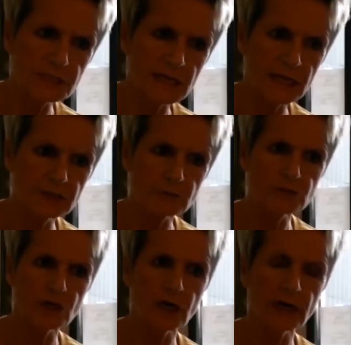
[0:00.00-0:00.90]
Dan, you
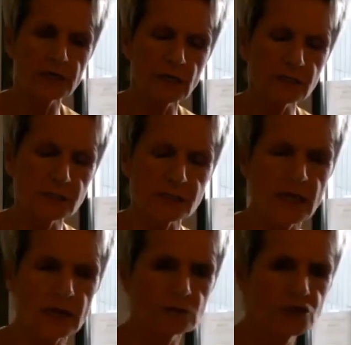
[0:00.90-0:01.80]
taught us
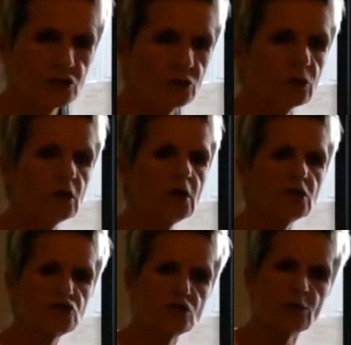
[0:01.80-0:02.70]
how to
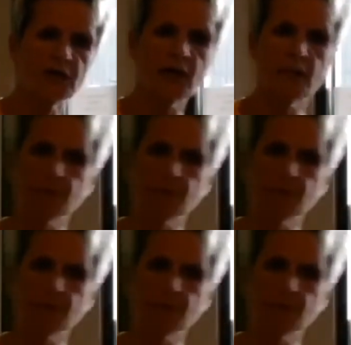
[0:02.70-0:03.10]
choke it up a